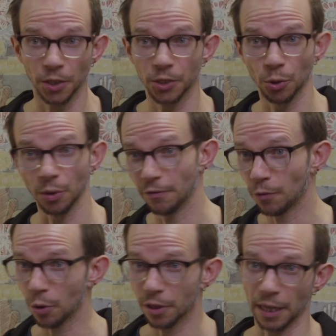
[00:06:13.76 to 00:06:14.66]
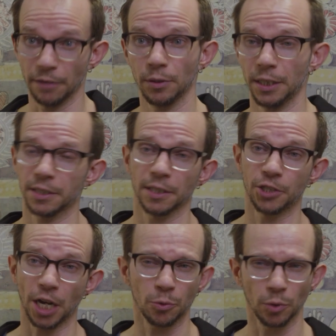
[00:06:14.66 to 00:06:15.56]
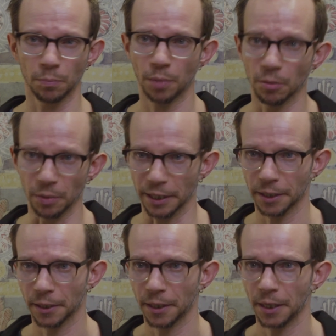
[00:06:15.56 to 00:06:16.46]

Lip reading: So the 4th level is the general public.